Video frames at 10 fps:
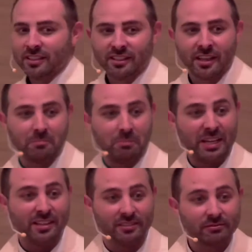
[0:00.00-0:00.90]
get
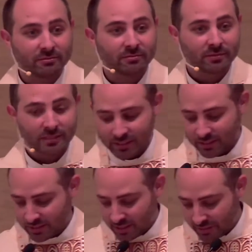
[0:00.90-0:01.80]
beaten
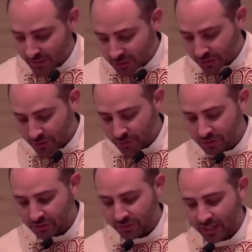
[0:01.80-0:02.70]
and eventually
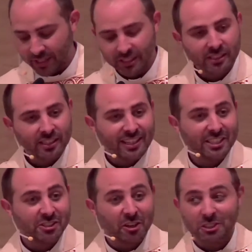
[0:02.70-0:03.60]
crucified. He
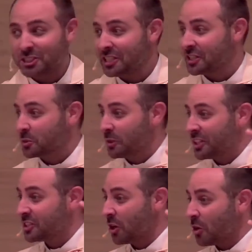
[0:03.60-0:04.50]
saw Jesus with
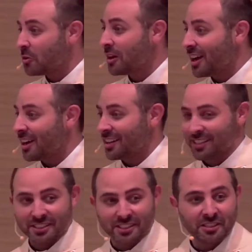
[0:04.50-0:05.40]
his own
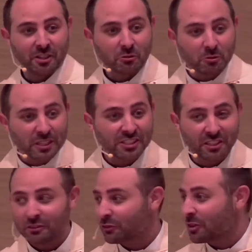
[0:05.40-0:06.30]
eyes
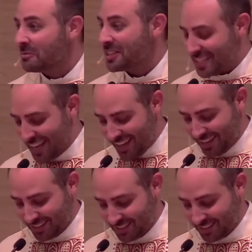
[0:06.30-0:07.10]
risen from the dead.